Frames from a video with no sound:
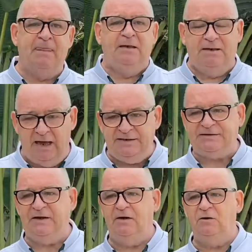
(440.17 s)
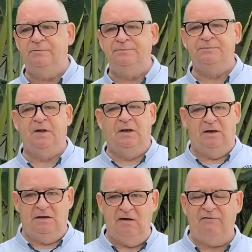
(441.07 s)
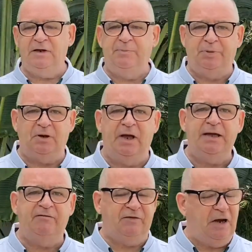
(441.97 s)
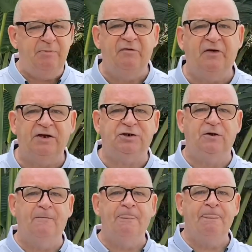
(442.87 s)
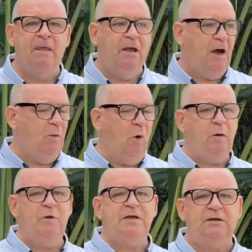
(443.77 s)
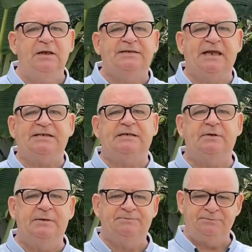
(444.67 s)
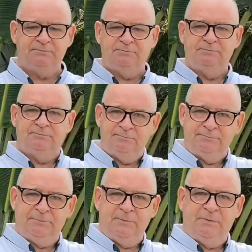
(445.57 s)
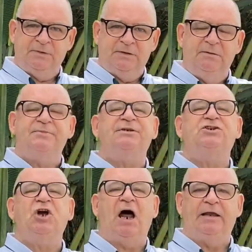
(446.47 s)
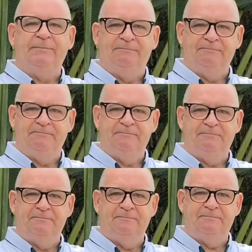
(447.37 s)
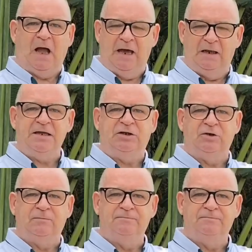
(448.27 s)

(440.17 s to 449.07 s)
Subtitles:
Nice girl, lovely, polite, very professional. And one week Lily says to me, Mr. Charlie, I like you.